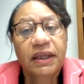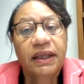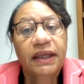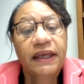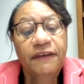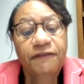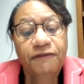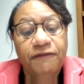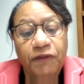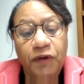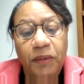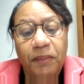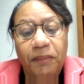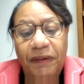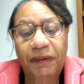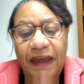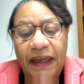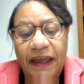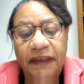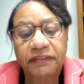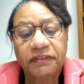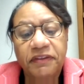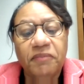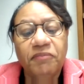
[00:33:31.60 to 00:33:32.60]
he
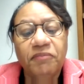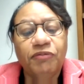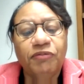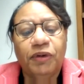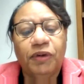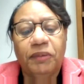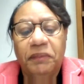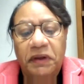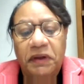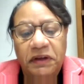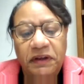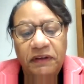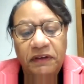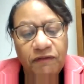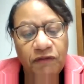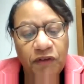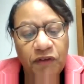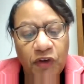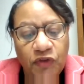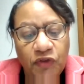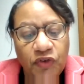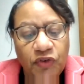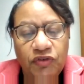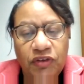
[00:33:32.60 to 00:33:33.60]
forbade them from any
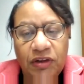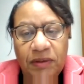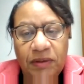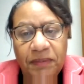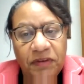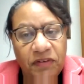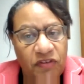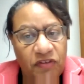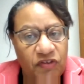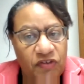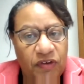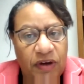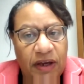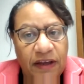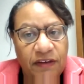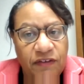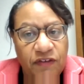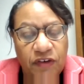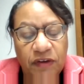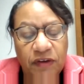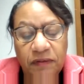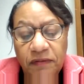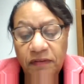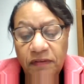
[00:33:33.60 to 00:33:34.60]
future
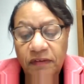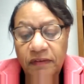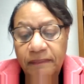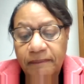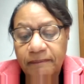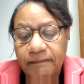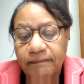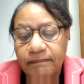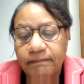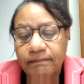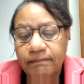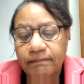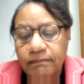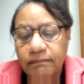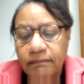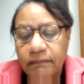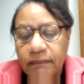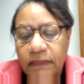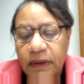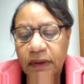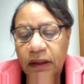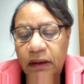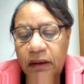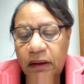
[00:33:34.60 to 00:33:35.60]
demonstrations.
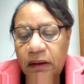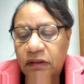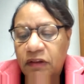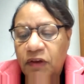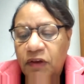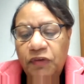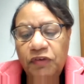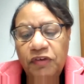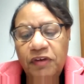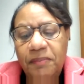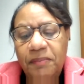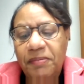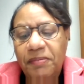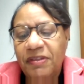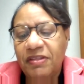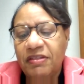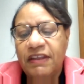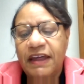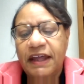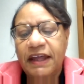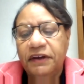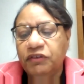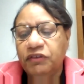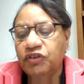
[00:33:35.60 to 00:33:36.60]
Though
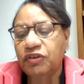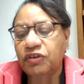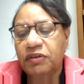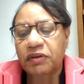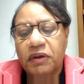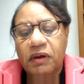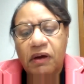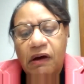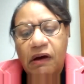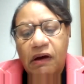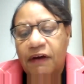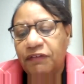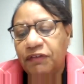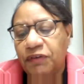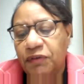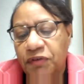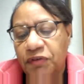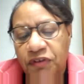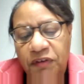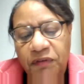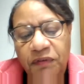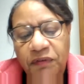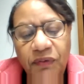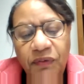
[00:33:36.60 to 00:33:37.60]
sympathetic to the cause of
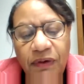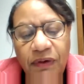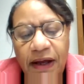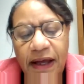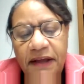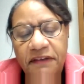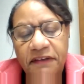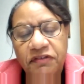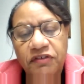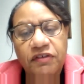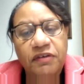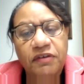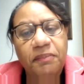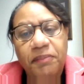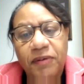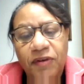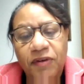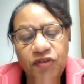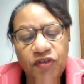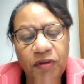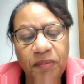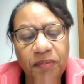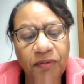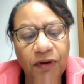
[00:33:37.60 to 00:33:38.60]
civil rights,
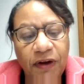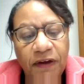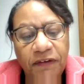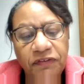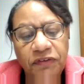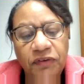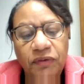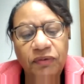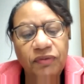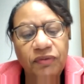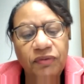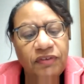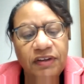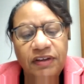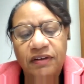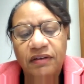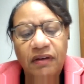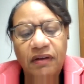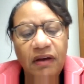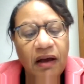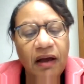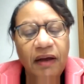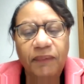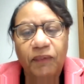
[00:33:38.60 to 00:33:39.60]
Bishop Russell did
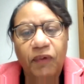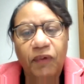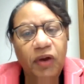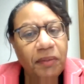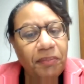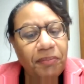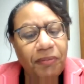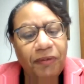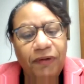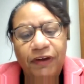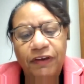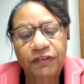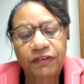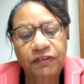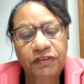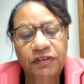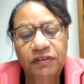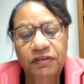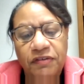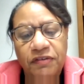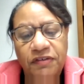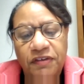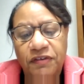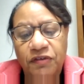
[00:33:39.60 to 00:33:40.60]
not want priests
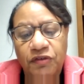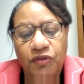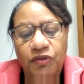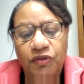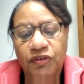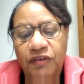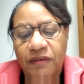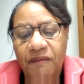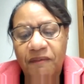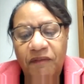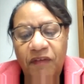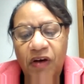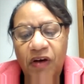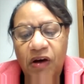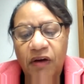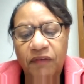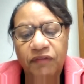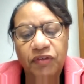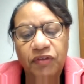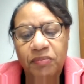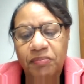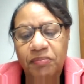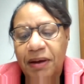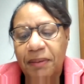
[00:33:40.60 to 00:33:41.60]
and sisters
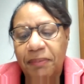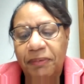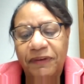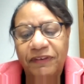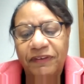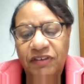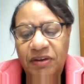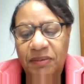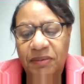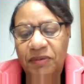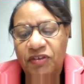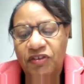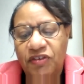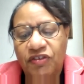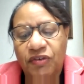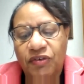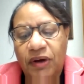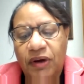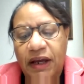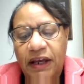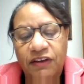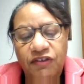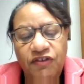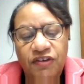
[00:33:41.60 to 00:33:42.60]
involved in public
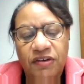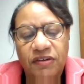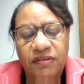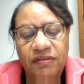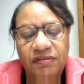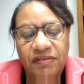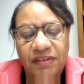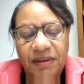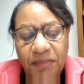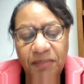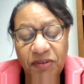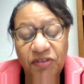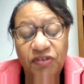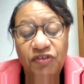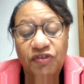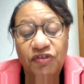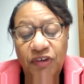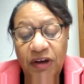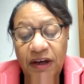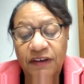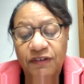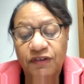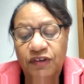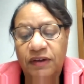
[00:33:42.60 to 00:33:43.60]

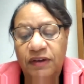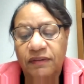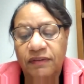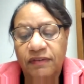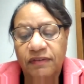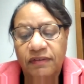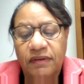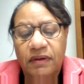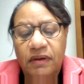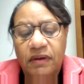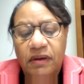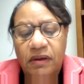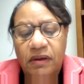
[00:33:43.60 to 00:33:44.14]
demonstrations,